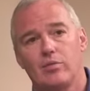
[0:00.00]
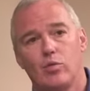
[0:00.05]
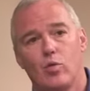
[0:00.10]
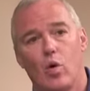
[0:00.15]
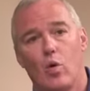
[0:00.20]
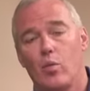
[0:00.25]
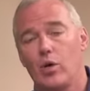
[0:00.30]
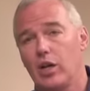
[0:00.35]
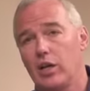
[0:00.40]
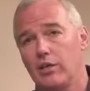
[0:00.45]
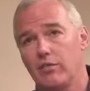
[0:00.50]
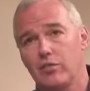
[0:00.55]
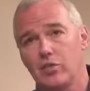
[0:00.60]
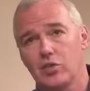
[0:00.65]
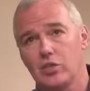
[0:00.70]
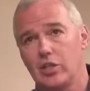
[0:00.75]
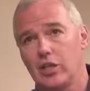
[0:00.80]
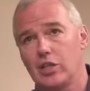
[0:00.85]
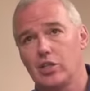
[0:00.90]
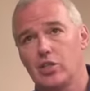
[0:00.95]
where we lived for
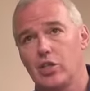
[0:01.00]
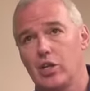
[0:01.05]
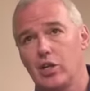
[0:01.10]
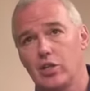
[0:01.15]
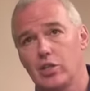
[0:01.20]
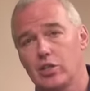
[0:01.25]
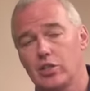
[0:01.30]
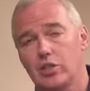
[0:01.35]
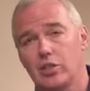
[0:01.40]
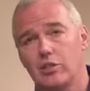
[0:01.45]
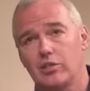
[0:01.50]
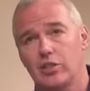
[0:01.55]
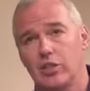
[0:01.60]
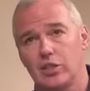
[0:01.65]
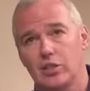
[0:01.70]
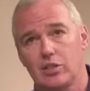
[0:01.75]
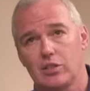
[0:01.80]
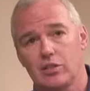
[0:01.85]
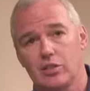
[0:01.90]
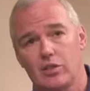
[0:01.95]
6 years,
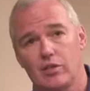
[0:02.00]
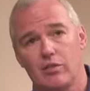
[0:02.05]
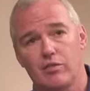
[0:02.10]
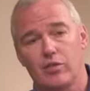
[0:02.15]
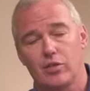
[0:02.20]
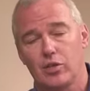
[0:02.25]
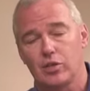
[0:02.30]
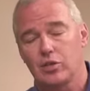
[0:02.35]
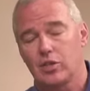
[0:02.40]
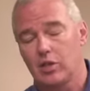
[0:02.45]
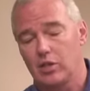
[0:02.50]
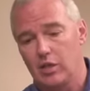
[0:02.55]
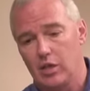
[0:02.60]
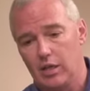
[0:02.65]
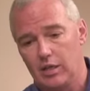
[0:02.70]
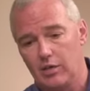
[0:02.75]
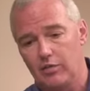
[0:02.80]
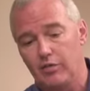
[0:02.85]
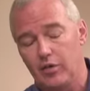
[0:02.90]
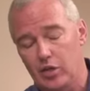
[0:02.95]

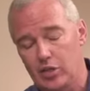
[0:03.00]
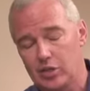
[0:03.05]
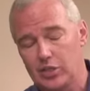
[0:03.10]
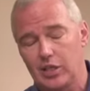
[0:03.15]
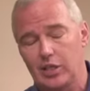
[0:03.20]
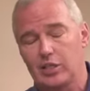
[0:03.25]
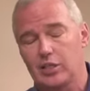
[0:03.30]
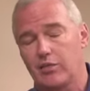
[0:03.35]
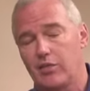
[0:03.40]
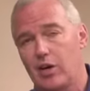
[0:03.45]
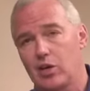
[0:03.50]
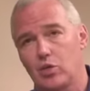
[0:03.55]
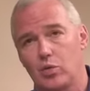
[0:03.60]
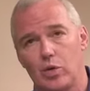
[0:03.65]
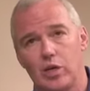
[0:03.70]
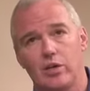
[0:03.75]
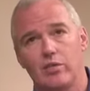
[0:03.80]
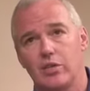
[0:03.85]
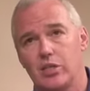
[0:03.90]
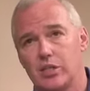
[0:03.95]
the first 6 of our
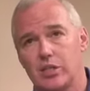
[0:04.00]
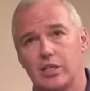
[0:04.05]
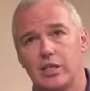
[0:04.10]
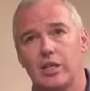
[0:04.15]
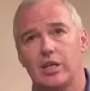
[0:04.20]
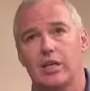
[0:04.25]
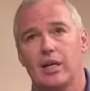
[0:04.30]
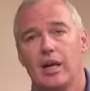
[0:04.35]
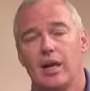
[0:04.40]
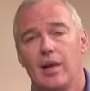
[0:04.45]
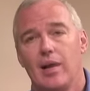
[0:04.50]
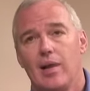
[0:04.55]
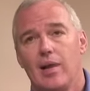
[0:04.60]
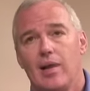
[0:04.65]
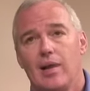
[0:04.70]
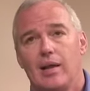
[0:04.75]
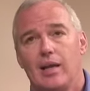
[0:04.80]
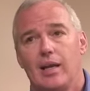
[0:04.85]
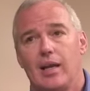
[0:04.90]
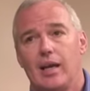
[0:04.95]
12 years here.
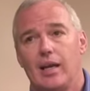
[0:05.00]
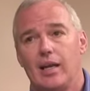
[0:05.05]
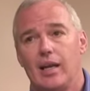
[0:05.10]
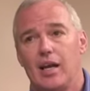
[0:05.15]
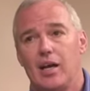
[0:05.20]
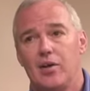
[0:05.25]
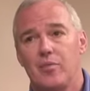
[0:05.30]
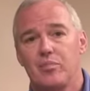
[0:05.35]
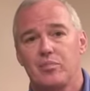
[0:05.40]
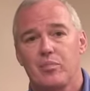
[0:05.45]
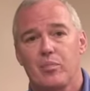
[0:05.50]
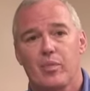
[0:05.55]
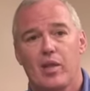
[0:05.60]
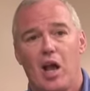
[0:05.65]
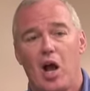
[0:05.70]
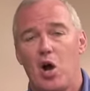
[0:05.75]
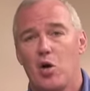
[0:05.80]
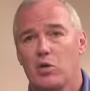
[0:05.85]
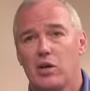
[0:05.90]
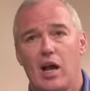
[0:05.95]
And
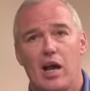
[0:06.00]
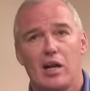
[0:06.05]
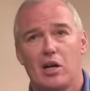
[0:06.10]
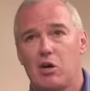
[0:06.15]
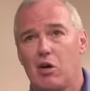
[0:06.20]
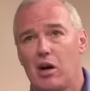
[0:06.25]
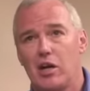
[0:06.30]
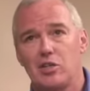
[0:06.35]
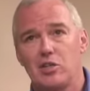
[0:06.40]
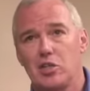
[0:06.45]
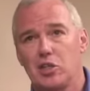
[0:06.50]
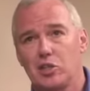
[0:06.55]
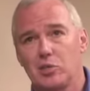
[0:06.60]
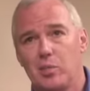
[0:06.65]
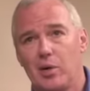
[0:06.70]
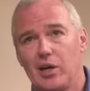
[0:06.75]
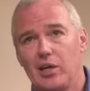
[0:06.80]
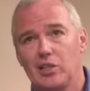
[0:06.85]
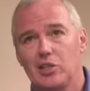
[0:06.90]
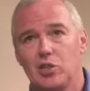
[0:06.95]
all kind of crazy
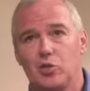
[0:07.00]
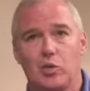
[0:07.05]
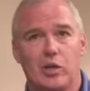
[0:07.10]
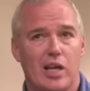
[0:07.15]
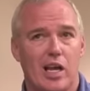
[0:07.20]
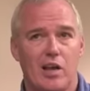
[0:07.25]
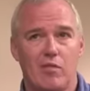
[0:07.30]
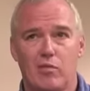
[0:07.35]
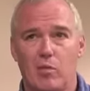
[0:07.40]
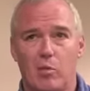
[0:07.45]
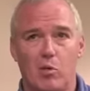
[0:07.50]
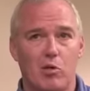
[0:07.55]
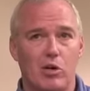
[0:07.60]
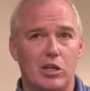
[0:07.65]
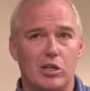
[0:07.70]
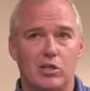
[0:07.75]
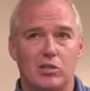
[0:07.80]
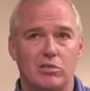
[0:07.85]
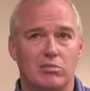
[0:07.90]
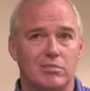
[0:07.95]
experiences. We came from a
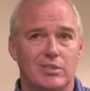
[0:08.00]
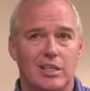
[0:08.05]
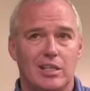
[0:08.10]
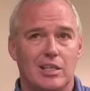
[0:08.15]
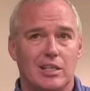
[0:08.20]
real